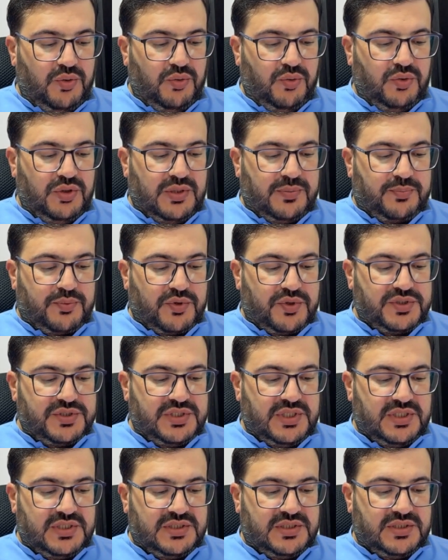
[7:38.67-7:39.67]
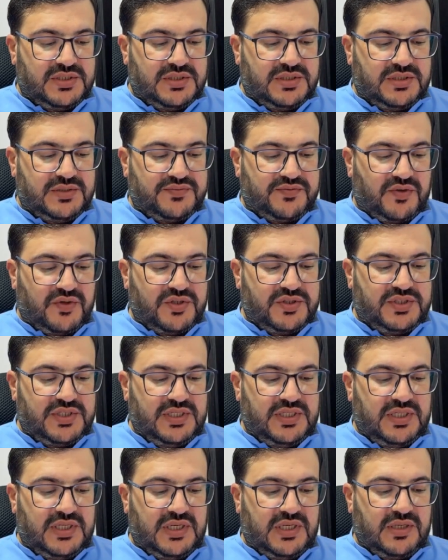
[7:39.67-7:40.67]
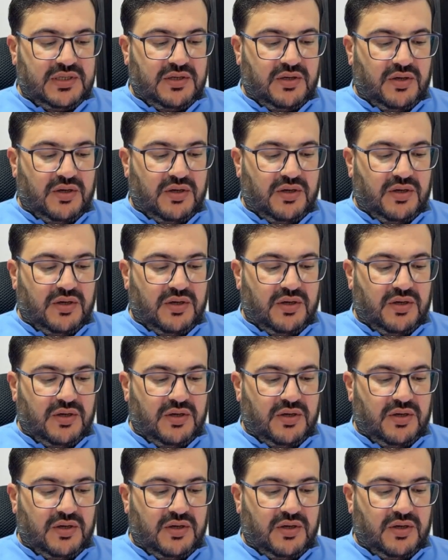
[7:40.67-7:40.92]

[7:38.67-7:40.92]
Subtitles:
do the process for generic